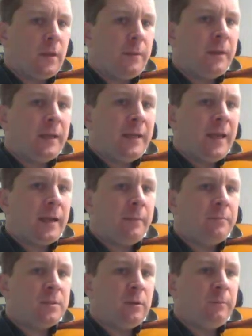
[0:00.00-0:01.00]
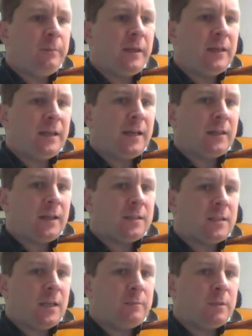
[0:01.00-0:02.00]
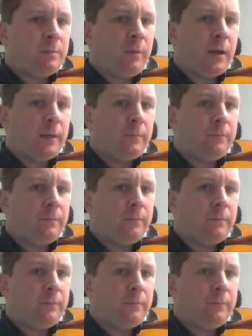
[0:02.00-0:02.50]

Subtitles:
But again, I'm still bending at that same spot.